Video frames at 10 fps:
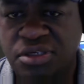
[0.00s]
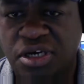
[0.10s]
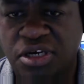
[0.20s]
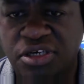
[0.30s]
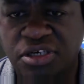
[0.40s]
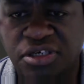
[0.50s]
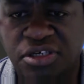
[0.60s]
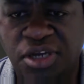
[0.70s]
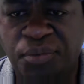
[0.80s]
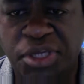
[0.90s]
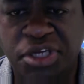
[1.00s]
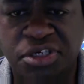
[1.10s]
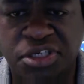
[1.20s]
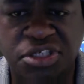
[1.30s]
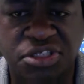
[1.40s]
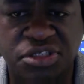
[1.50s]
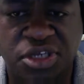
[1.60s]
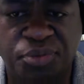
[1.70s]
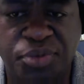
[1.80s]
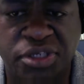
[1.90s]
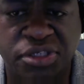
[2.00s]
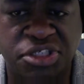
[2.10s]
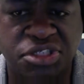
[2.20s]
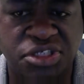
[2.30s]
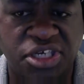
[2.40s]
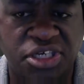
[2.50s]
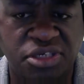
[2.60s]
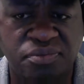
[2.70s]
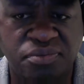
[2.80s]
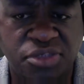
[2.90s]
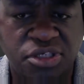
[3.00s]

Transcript: a decent game,